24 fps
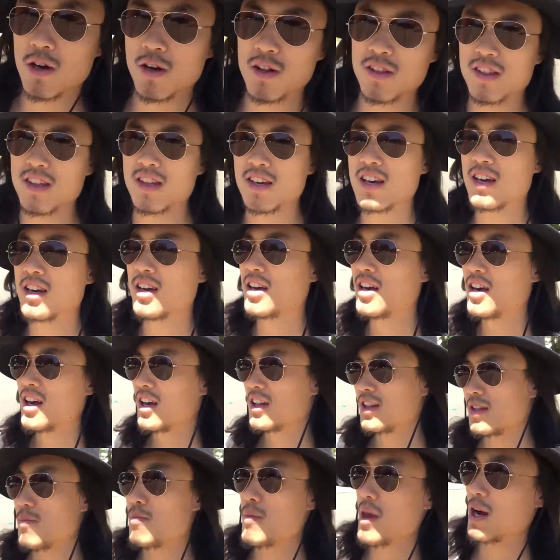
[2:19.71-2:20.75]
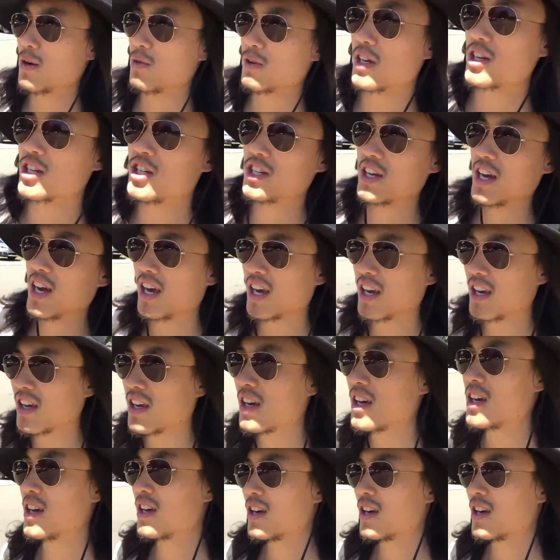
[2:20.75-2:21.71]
on the Mary J